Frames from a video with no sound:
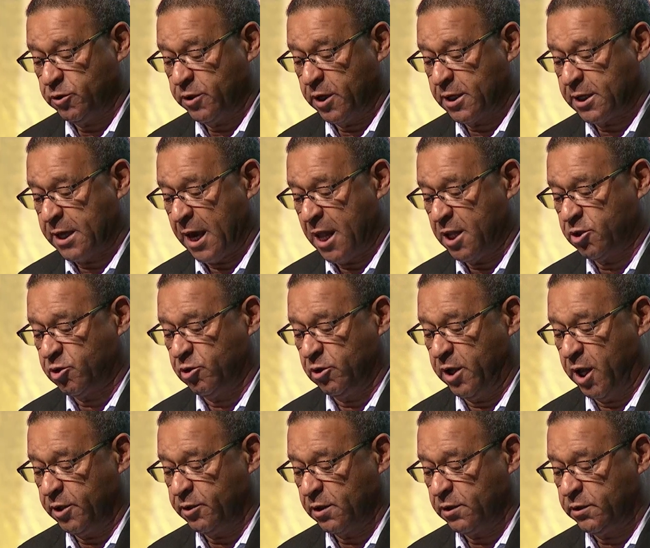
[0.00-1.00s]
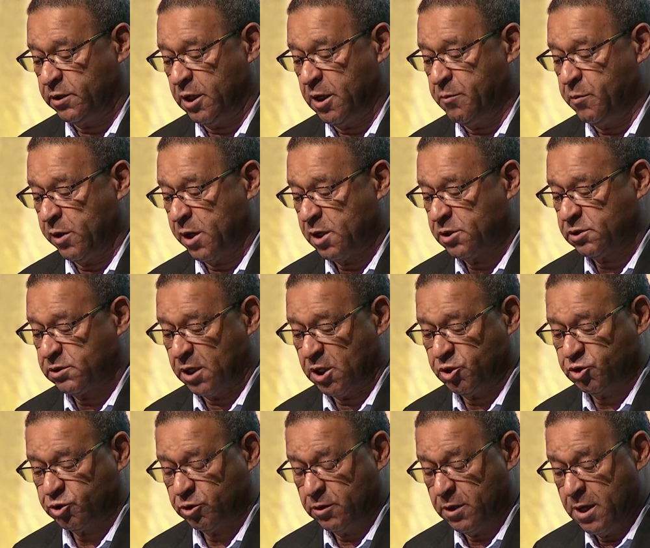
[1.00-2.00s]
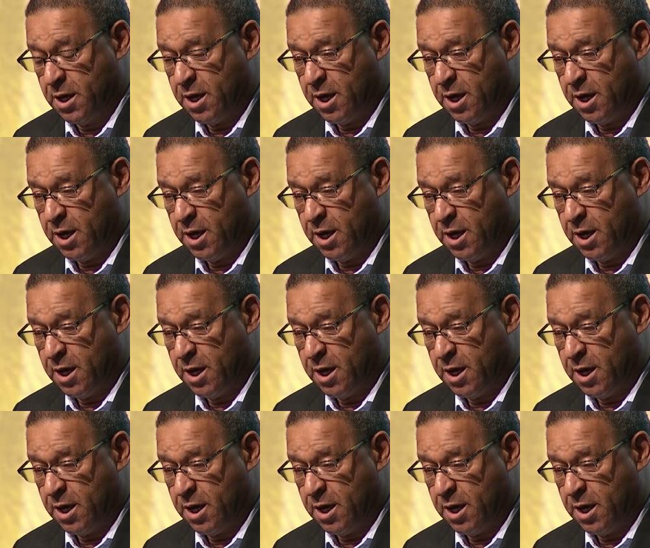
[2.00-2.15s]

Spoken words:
the calculated demonization,